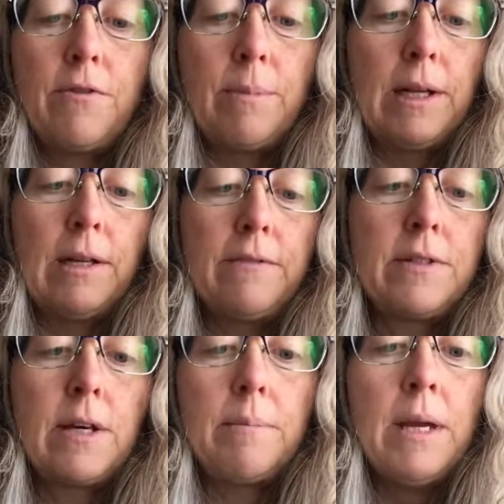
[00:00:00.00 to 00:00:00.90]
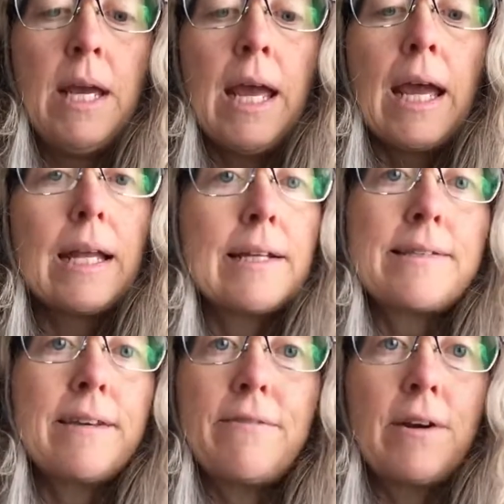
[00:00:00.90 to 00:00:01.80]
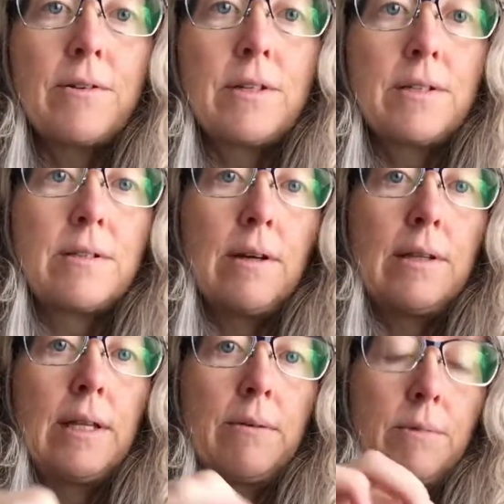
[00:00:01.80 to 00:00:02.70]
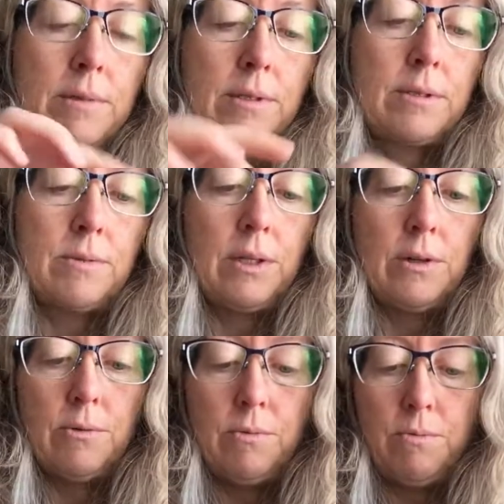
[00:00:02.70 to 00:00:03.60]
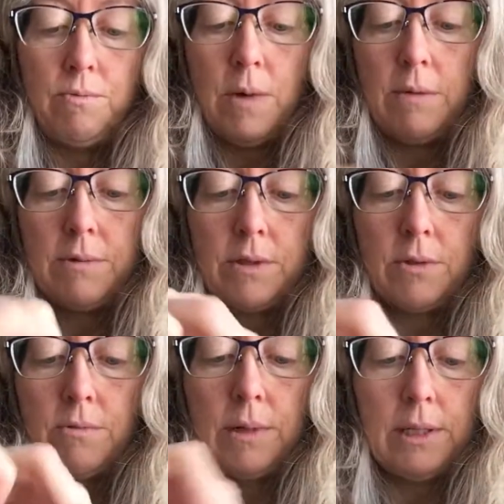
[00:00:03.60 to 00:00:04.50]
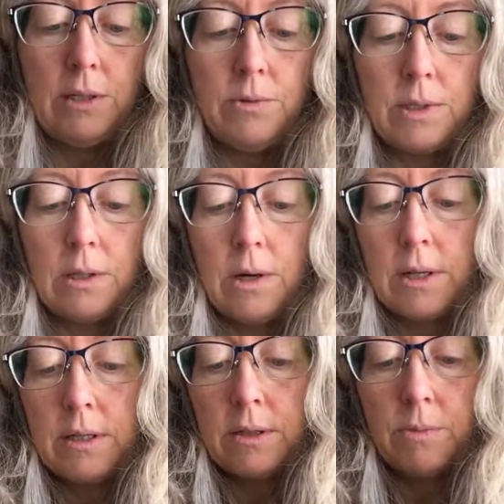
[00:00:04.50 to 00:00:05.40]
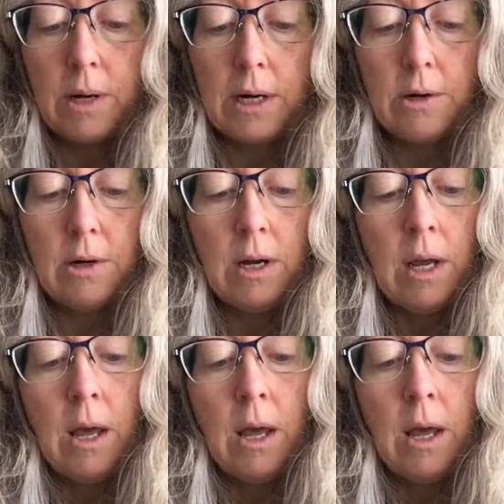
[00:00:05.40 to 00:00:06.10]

for my lifetime, unless I found a design that was, you know, I was going to really use a lot of this wire.